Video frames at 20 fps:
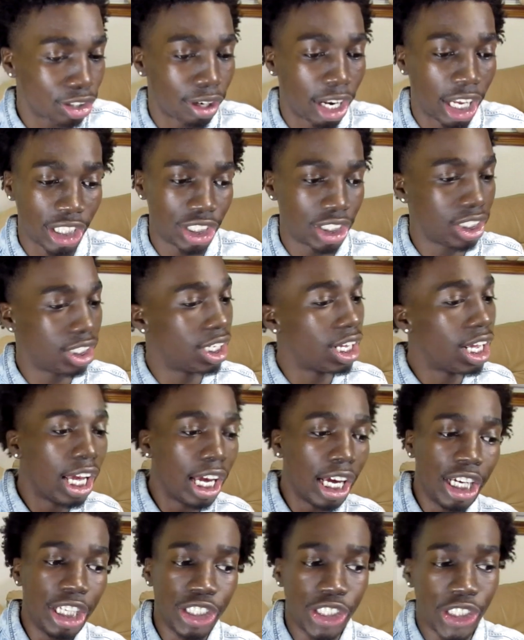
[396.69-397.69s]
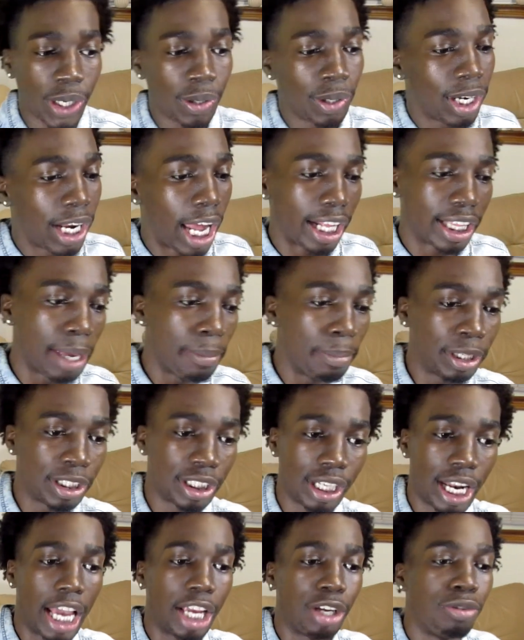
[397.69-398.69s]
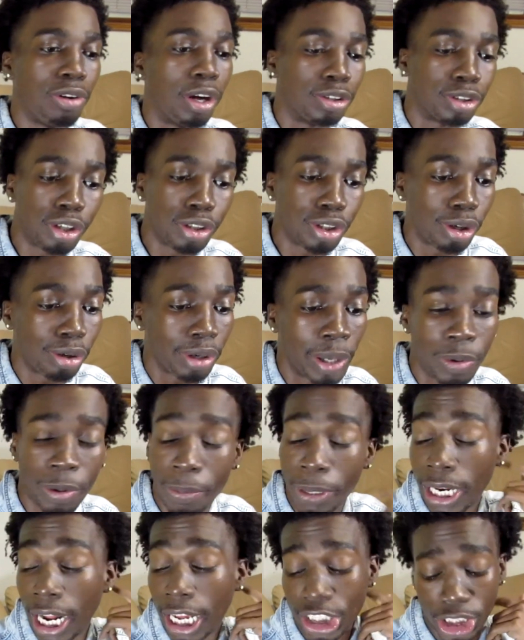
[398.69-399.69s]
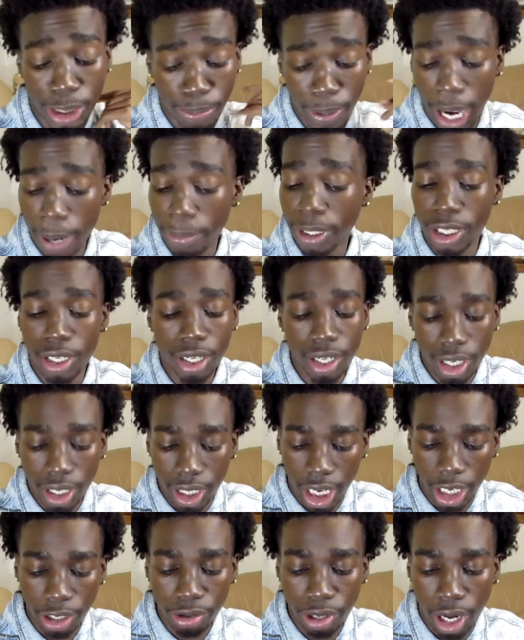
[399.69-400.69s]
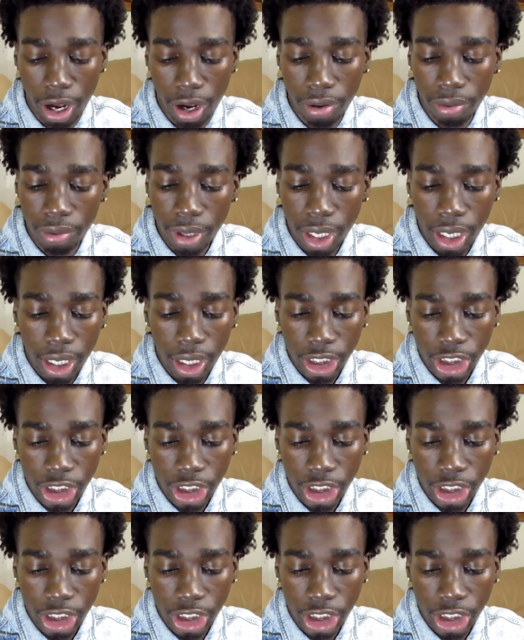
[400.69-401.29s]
So, like, she don't look like that bitch is, like, you know, tough, so it would be nice. She probably could, you know.